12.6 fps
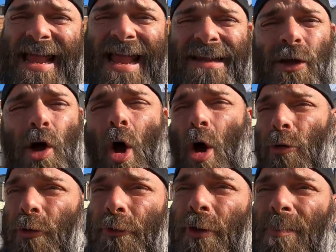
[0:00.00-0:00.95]
Zach
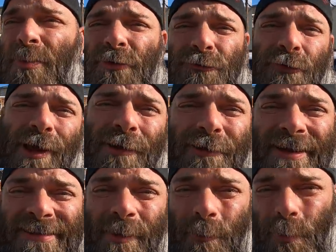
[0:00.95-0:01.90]
all loaded up on the trailer,
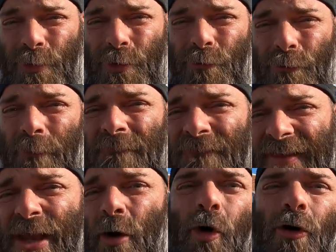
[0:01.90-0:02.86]
and then we're gonna
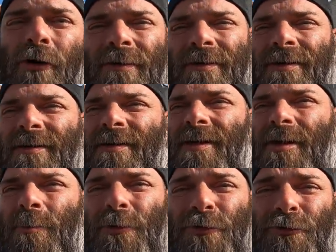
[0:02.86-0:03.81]
reveal
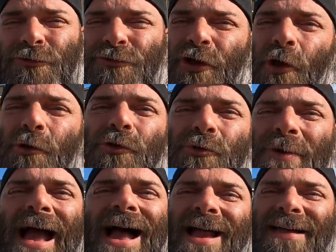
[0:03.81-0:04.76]
we're gonna show you
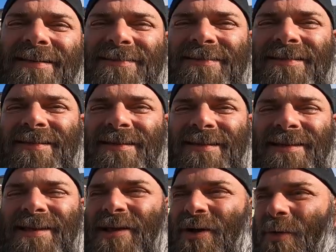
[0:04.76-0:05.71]
guys
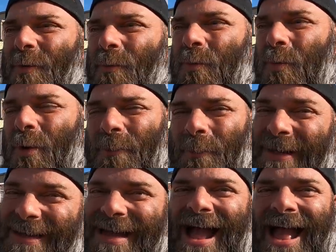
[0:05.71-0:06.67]
what
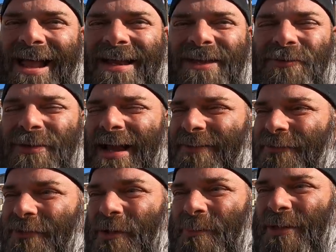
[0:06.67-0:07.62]
we got and you
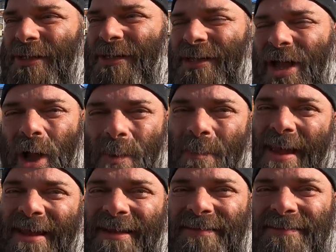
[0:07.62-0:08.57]
guys are gonna be
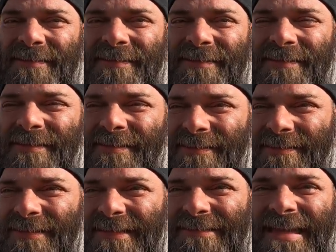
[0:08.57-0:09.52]
amazed.
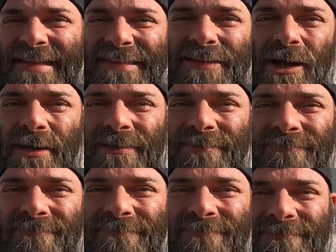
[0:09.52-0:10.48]
Let's get it done.